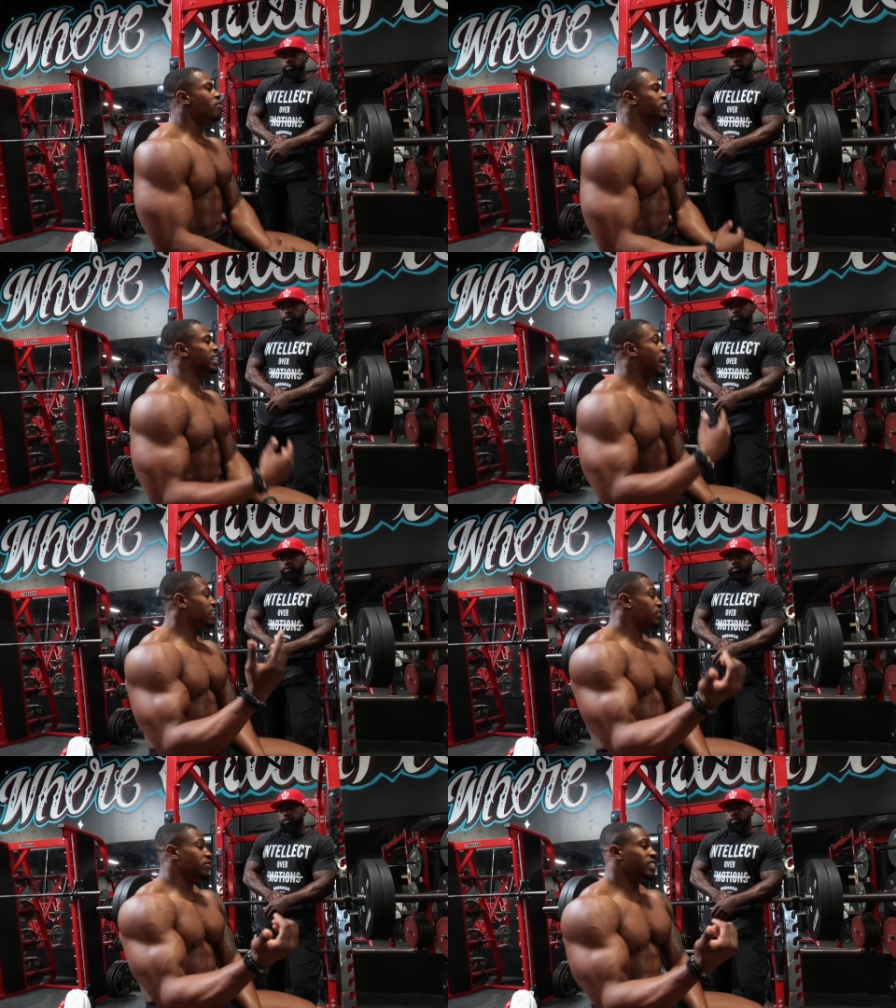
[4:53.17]
obviously
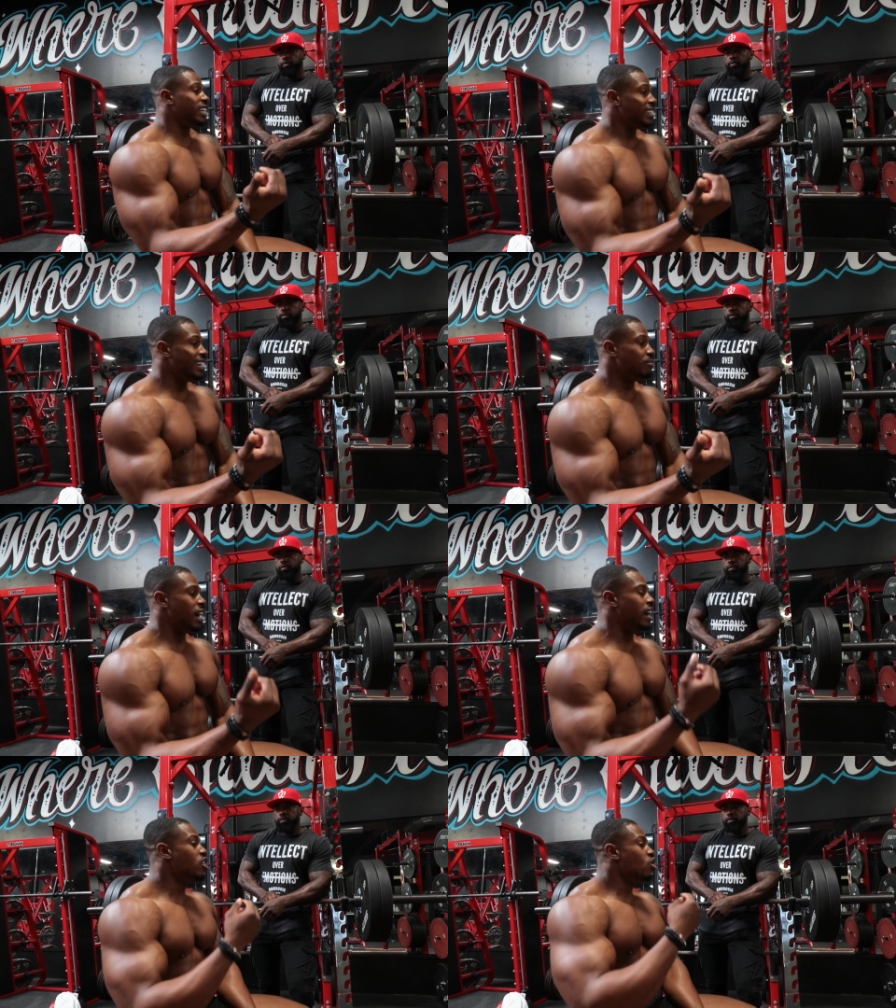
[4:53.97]
I've even said to them
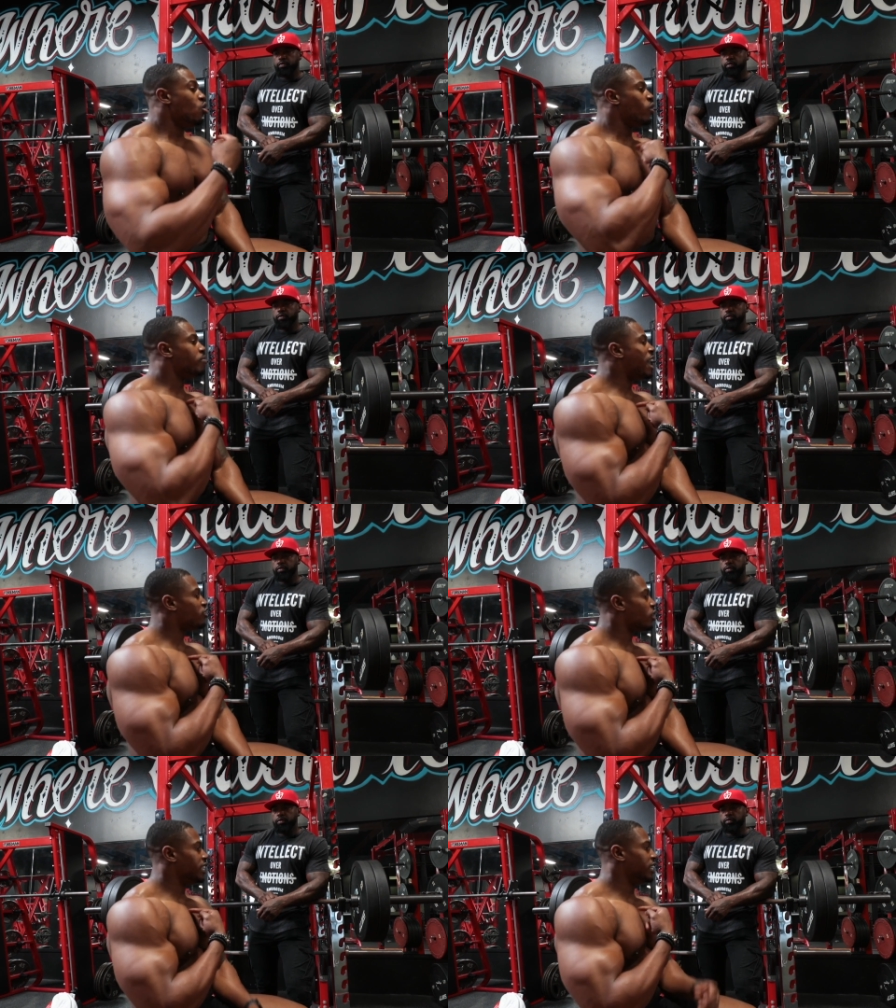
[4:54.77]
that with my
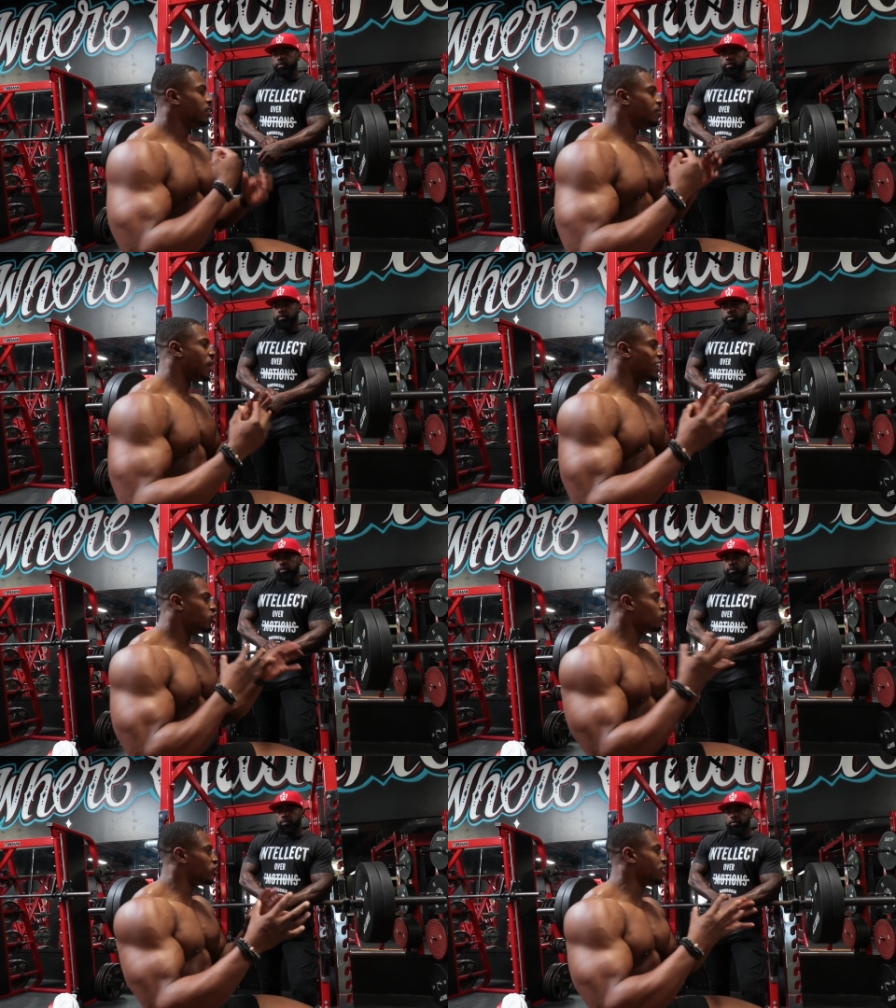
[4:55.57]
training, I
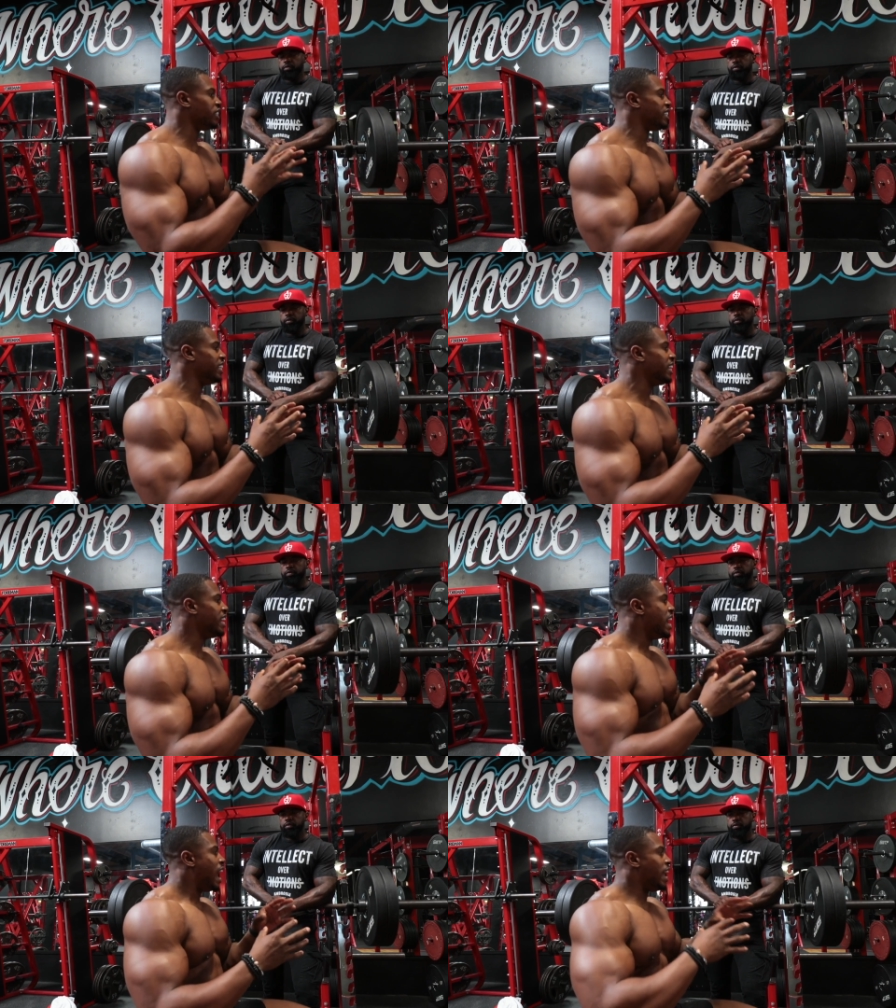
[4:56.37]
took GVT
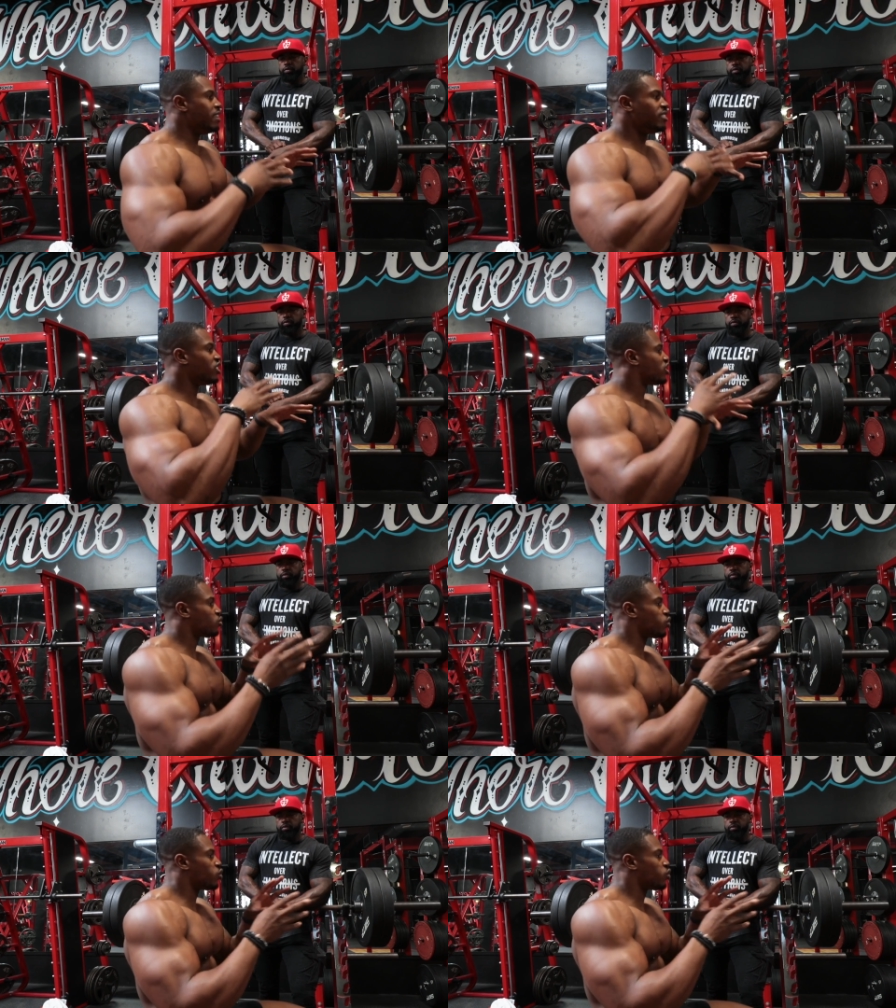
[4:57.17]
and just